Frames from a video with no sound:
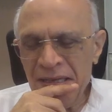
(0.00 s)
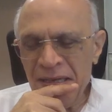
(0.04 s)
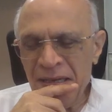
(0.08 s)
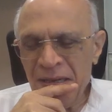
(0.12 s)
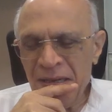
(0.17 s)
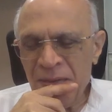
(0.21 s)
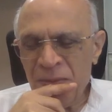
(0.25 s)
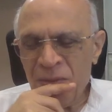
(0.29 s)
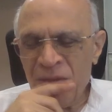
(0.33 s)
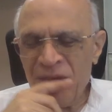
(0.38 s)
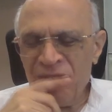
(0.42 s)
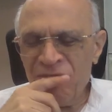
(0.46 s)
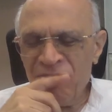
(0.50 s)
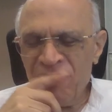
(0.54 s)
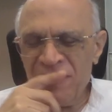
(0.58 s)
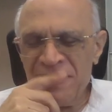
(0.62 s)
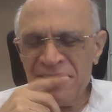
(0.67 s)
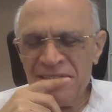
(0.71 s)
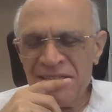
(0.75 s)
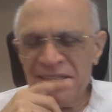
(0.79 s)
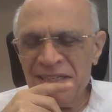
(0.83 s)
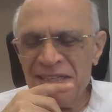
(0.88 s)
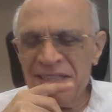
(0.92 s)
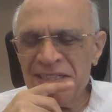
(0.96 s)
One
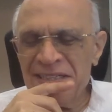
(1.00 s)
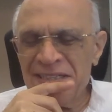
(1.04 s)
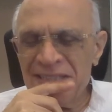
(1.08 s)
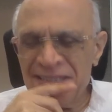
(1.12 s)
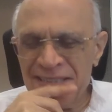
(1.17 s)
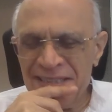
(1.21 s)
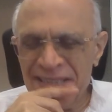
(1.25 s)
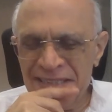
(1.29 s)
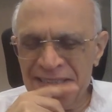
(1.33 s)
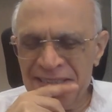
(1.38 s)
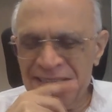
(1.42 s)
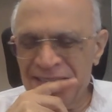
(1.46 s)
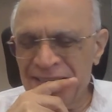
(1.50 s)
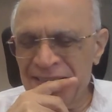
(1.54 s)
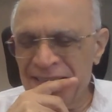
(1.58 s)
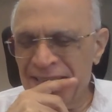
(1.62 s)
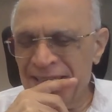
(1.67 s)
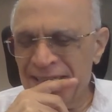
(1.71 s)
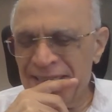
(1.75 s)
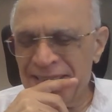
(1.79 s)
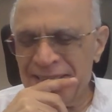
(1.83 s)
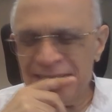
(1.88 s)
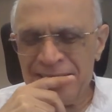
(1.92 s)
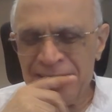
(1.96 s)
fine day, he decided
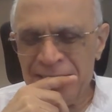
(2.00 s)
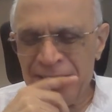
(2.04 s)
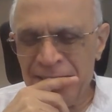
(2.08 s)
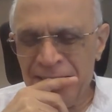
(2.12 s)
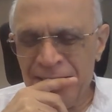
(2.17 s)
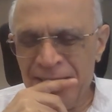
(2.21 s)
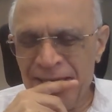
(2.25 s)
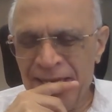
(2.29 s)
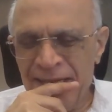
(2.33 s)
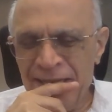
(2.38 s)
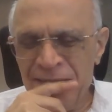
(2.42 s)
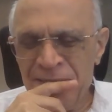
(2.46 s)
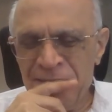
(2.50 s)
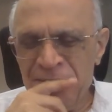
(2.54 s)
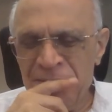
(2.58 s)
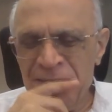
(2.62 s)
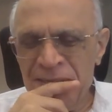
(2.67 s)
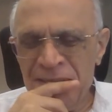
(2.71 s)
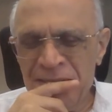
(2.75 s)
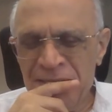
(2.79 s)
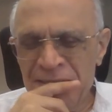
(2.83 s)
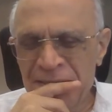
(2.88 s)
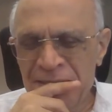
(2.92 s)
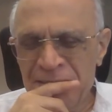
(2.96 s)
that I
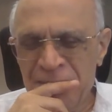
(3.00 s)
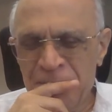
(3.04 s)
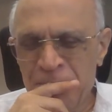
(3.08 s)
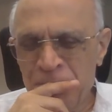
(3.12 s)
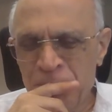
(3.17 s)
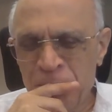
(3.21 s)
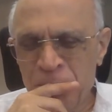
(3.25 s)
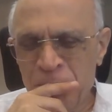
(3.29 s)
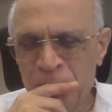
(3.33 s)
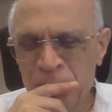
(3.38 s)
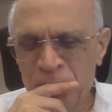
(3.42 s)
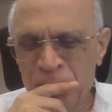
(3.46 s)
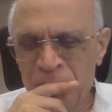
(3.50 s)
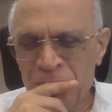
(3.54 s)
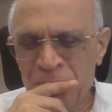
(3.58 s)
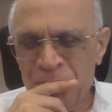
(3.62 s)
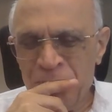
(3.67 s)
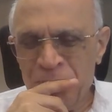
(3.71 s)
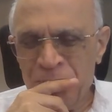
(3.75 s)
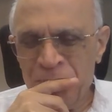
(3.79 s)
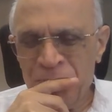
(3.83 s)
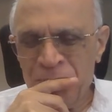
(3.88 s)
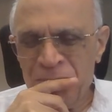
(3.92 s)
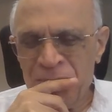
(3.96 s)
will
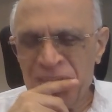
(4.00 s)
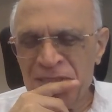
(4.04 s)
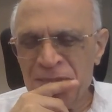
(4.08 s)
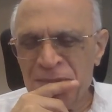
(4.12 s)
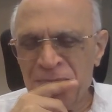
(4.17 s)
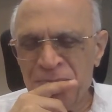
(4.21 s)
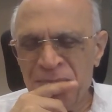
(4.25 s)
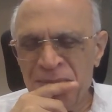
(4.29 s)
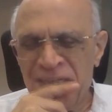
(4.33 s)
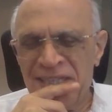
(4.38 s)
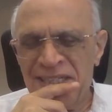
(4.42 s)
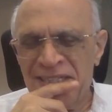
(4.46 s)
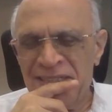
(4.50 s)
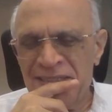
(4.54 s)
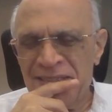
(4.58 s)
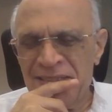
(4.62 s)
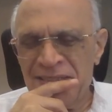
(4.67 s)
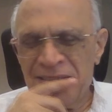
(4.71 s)
spend,